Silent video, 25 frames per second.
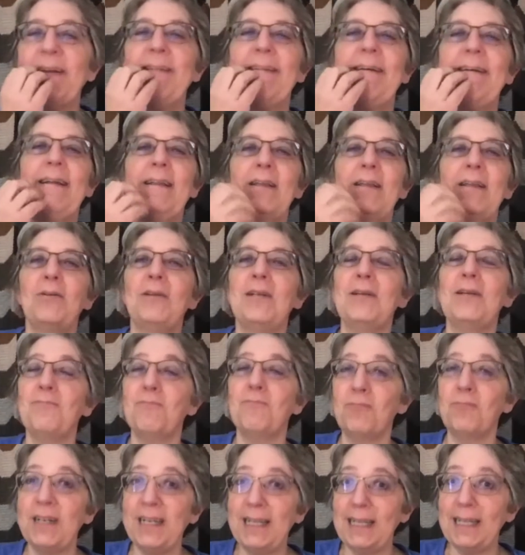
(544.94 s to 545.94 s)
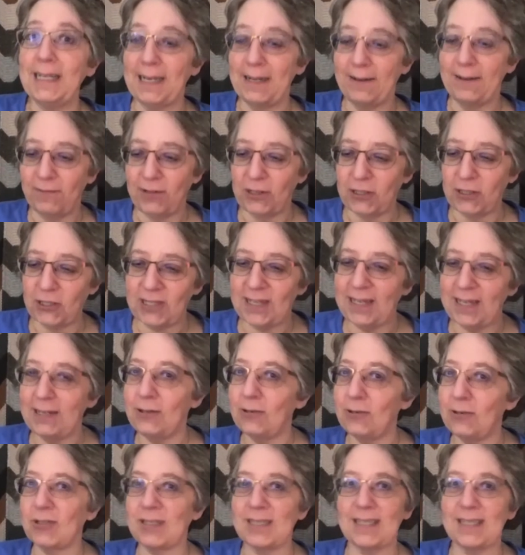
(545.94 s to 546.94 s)
that, and you didn't really envision it.
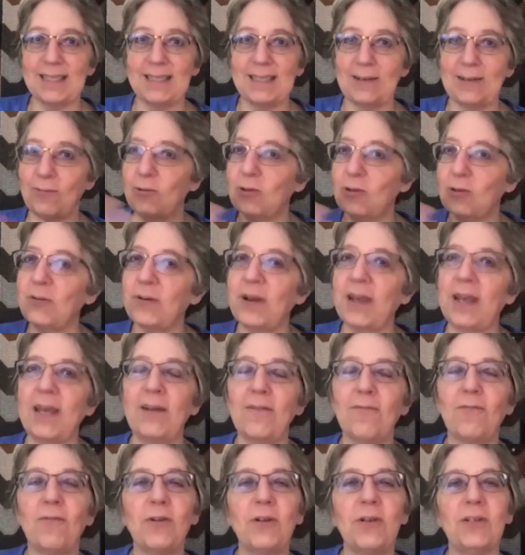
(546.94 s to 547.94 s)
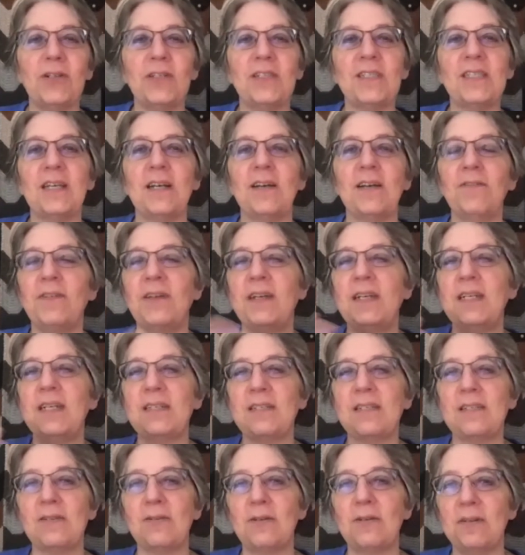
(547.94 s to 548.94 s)
You just were doing it for yourself, and it
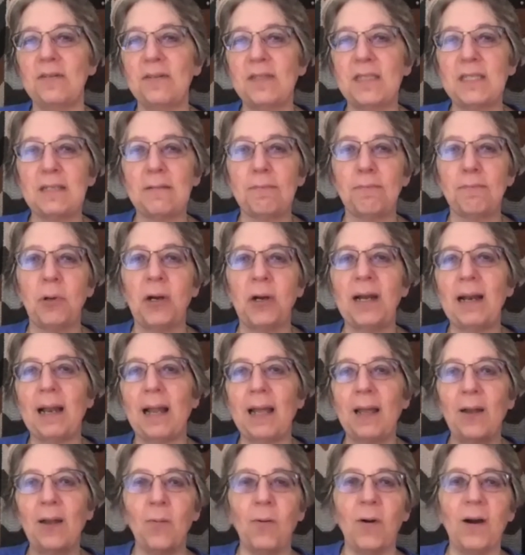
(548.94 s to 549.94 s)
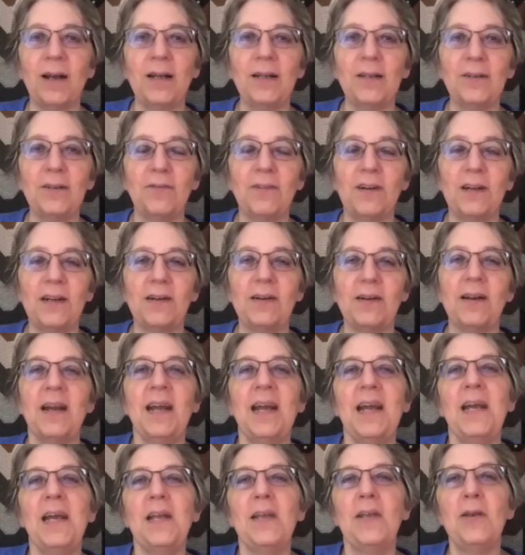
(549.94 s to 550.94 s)
sort of spread like wildfire. You